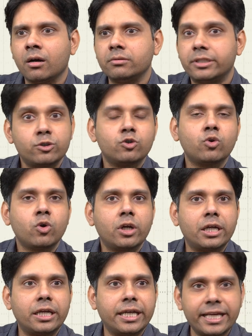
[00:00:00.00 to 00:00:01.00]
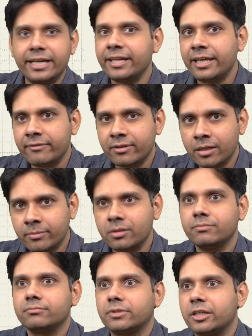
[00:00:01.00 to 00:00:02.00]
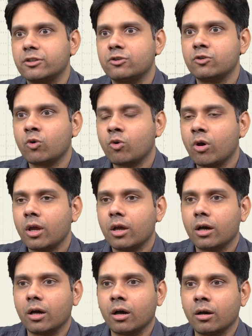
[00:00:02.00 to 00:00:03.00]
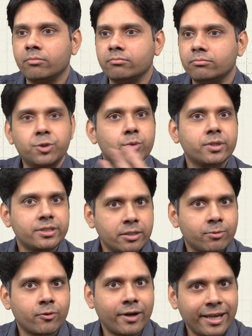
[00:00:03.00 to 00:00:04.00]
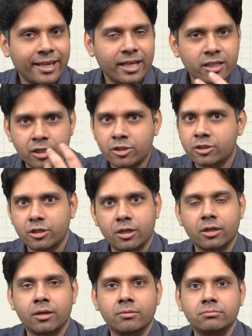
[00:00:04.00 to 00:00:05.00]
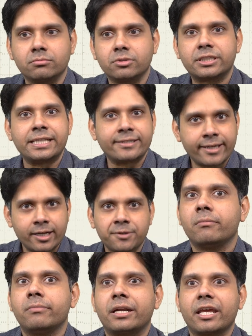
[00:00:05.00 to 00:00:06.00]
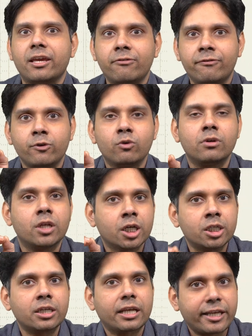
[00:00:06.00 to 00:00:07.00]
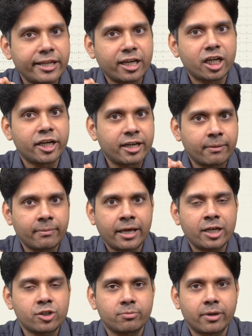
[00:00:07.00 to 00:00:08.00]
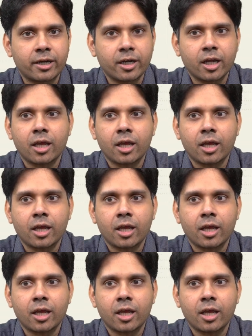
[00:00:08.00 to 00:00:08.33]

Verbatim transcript: there's no degree available. There is no university providing any such skill set. But if you learn clinical data management,